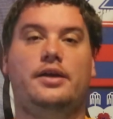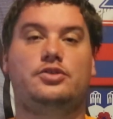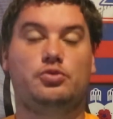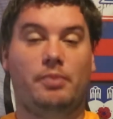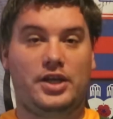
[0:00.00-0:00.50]

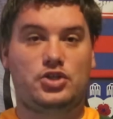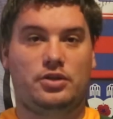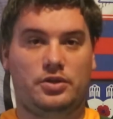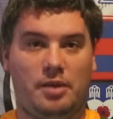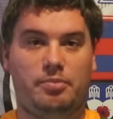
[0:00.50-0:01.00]
to make sure
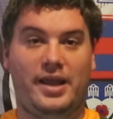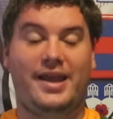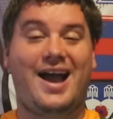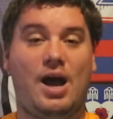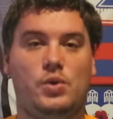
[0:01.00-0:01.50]
that they play
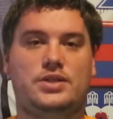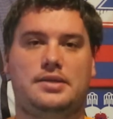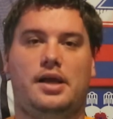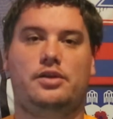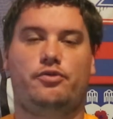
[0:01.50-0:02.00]
our
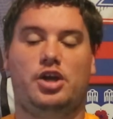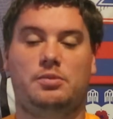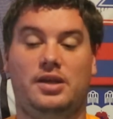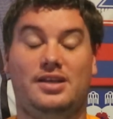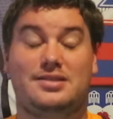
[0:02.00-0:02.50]
style of
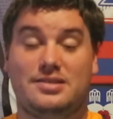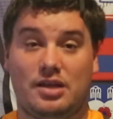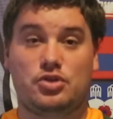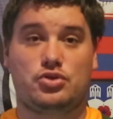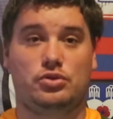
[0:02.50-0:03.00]
rugby,
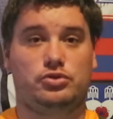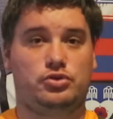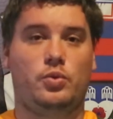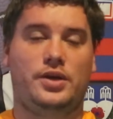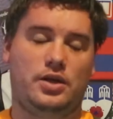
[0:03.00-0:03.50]
essential
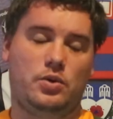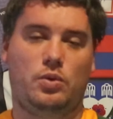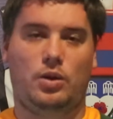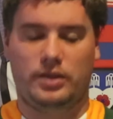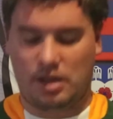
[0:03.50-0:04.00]
to winning a
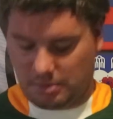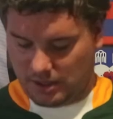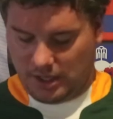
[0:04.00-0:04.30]
World Cup.